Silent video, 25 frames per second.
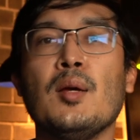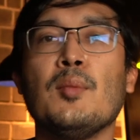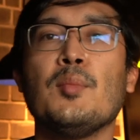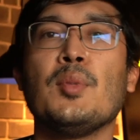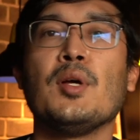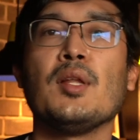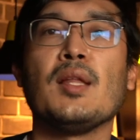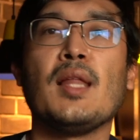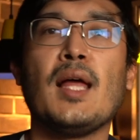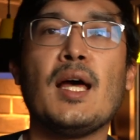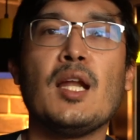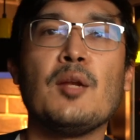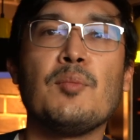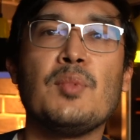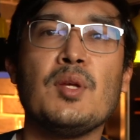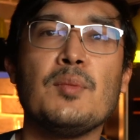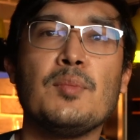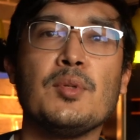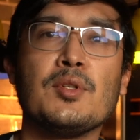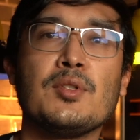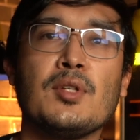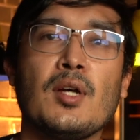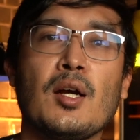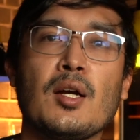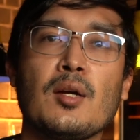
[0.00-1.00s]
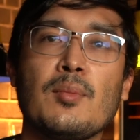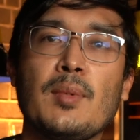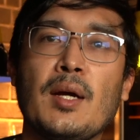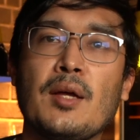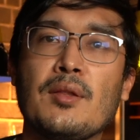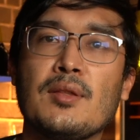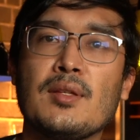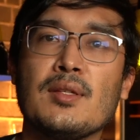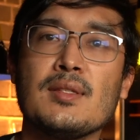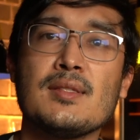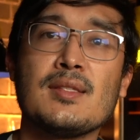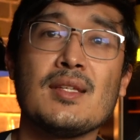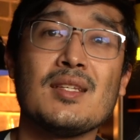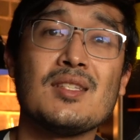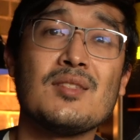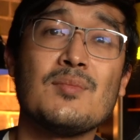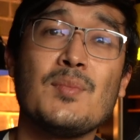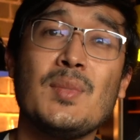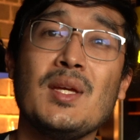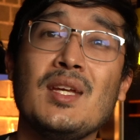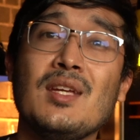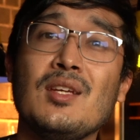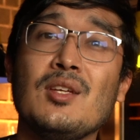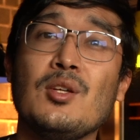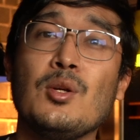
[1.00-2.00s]
But a lot of people talk about this as
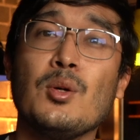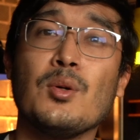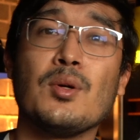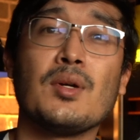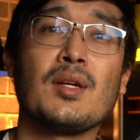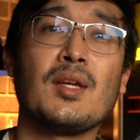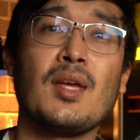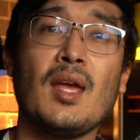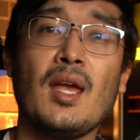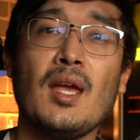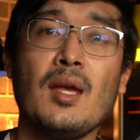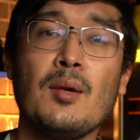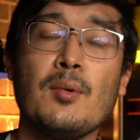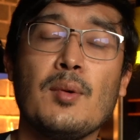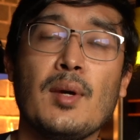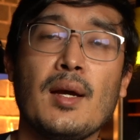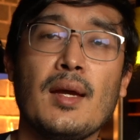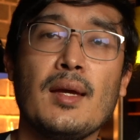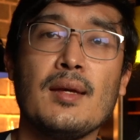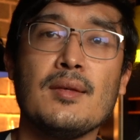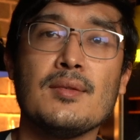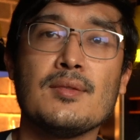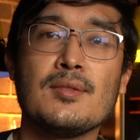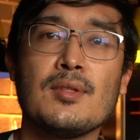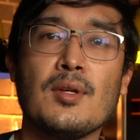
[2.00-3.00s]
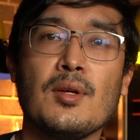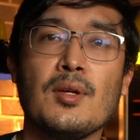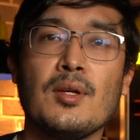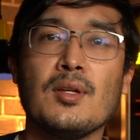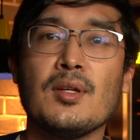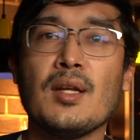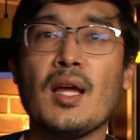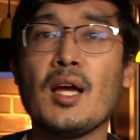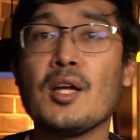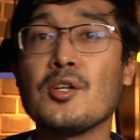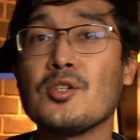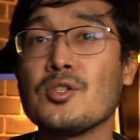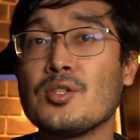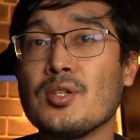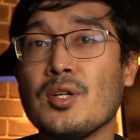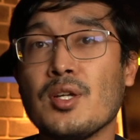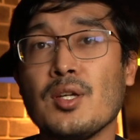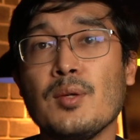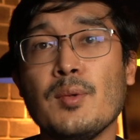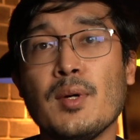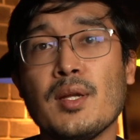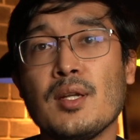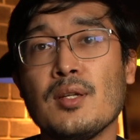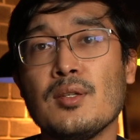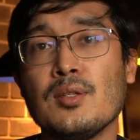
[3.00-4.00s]
being your gateway. So you're not sure
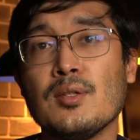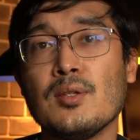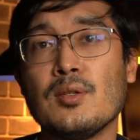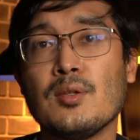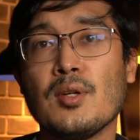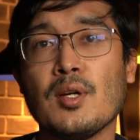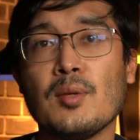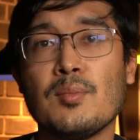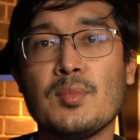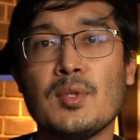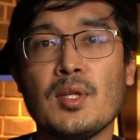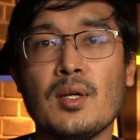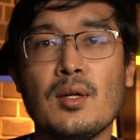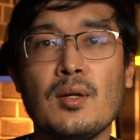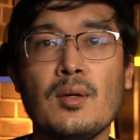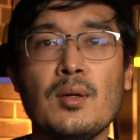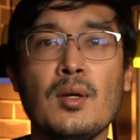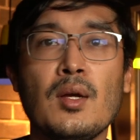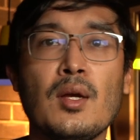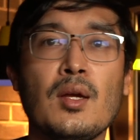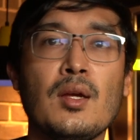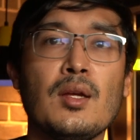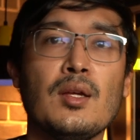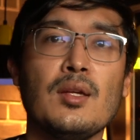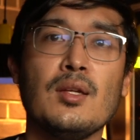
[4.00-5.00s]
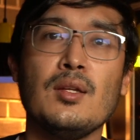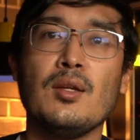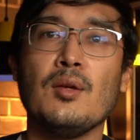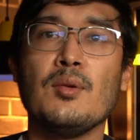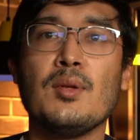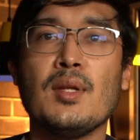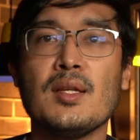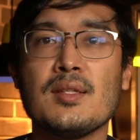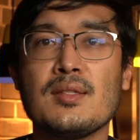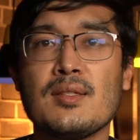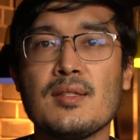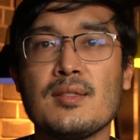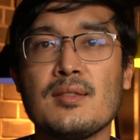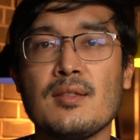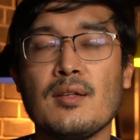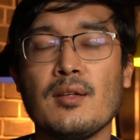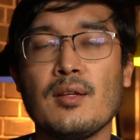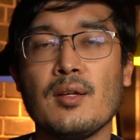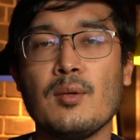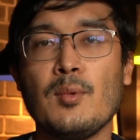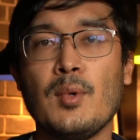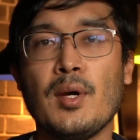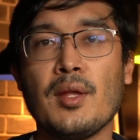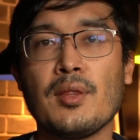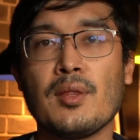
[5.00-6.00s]
you want to do crypto, you don't
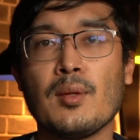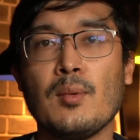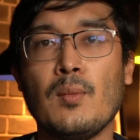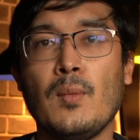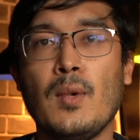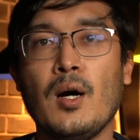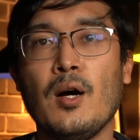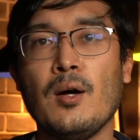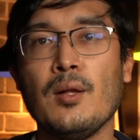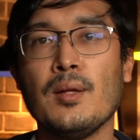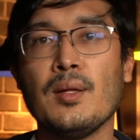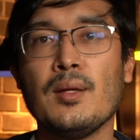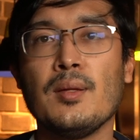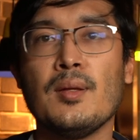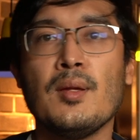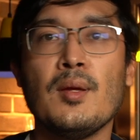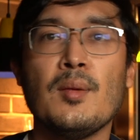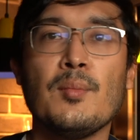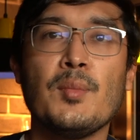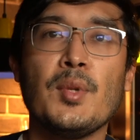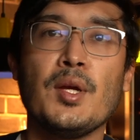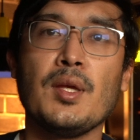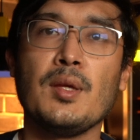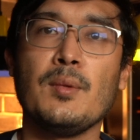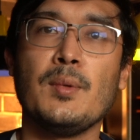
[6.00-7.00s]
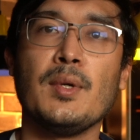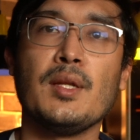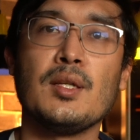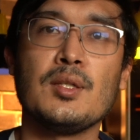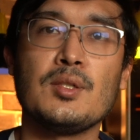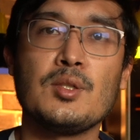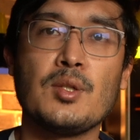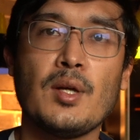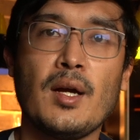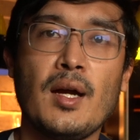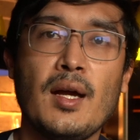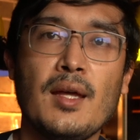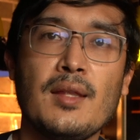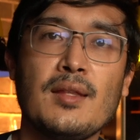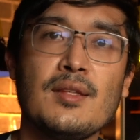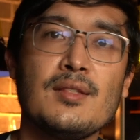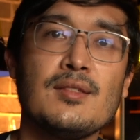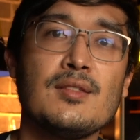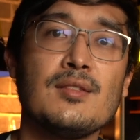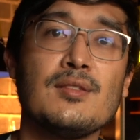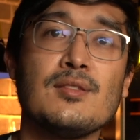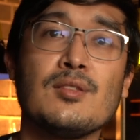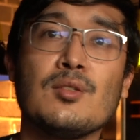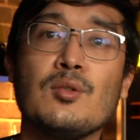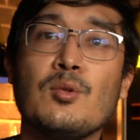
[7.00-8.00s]
necessarily want the wallet, but you want to try it.
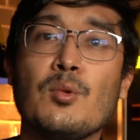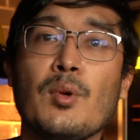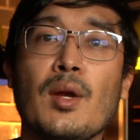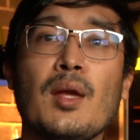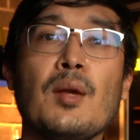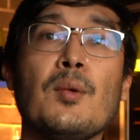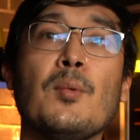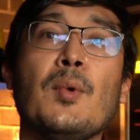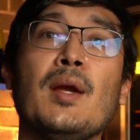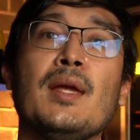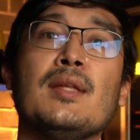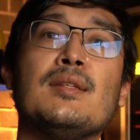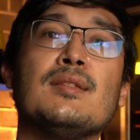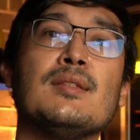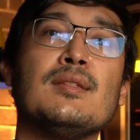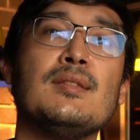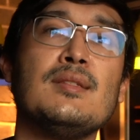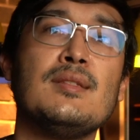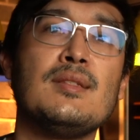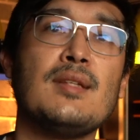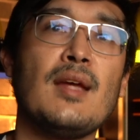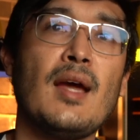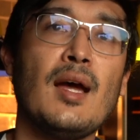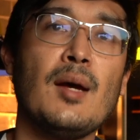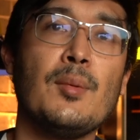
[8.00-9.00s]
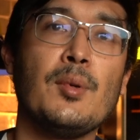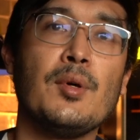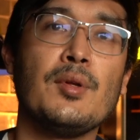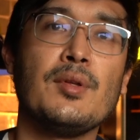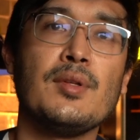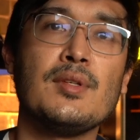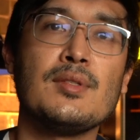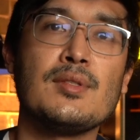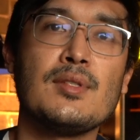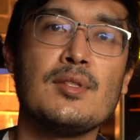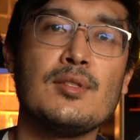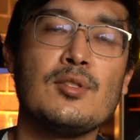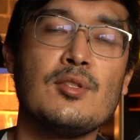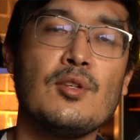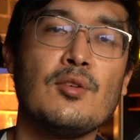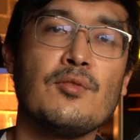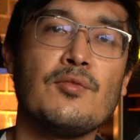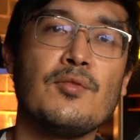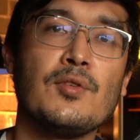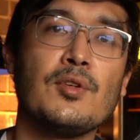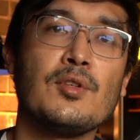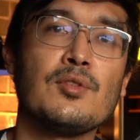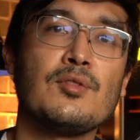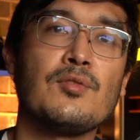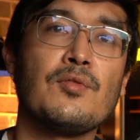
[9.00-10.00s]
This is a great way to dabble. This is your
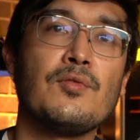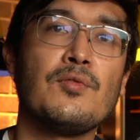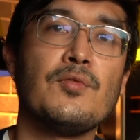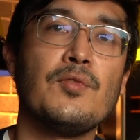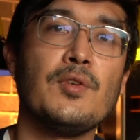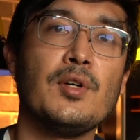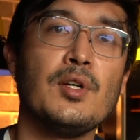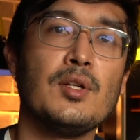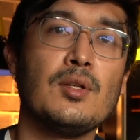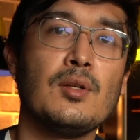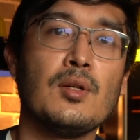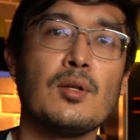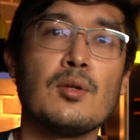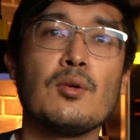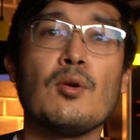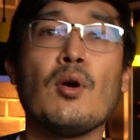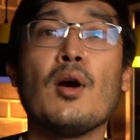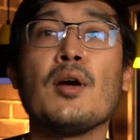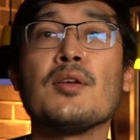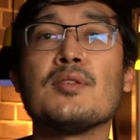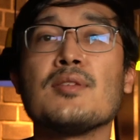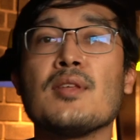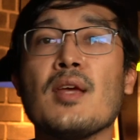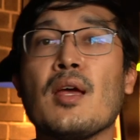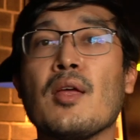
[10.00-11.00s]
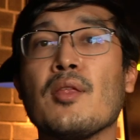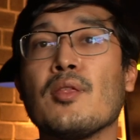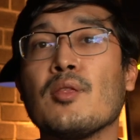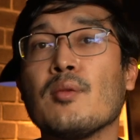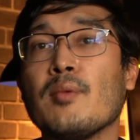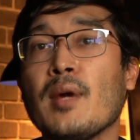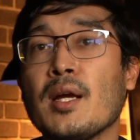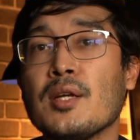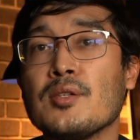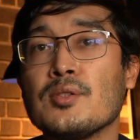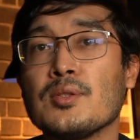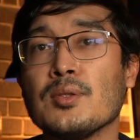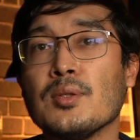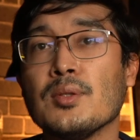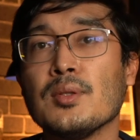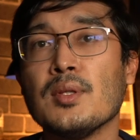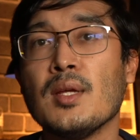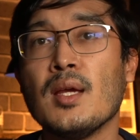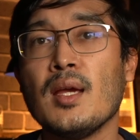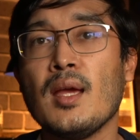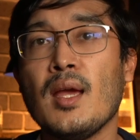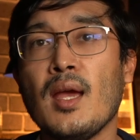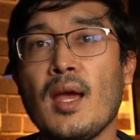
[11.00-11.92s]
first foot across that threshold.